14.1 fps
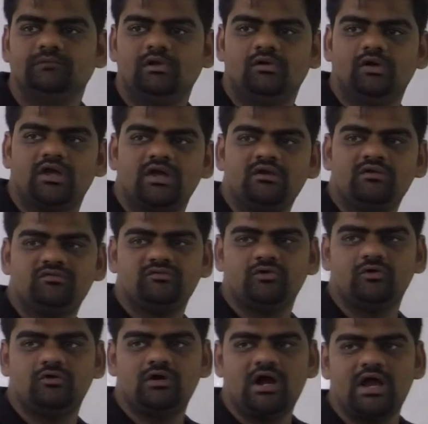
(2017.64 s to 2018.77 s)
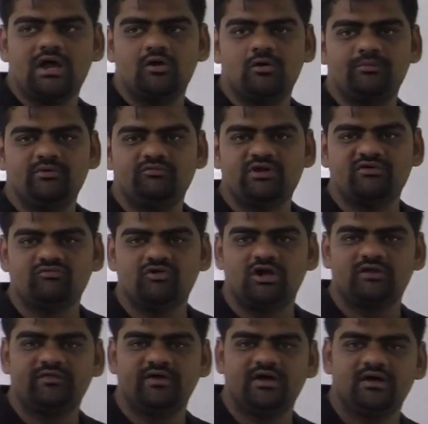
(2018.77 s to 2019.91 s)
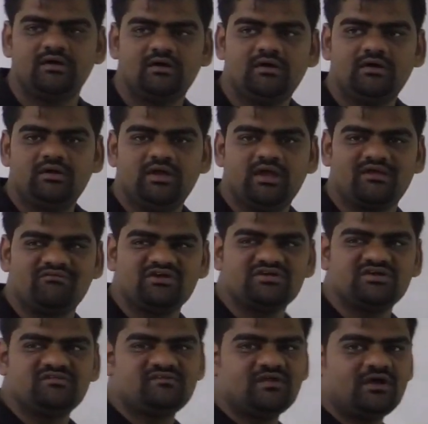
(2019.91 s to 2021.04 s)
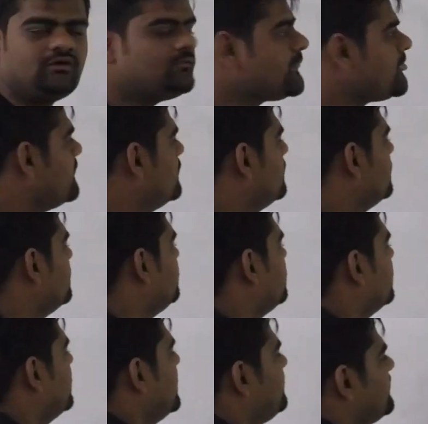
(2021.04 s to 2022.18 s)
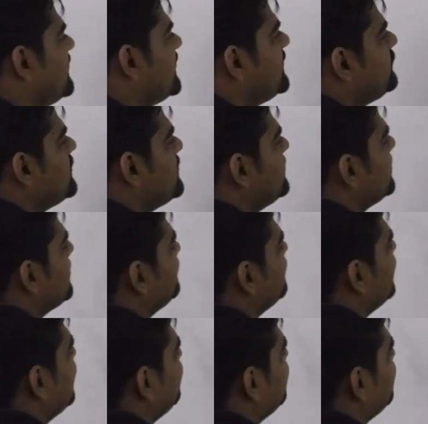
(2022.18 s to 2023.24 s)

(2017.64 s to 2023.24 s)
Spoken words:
Okay, so I hope you would have got the equations now. So he's saying a two-digit number, let's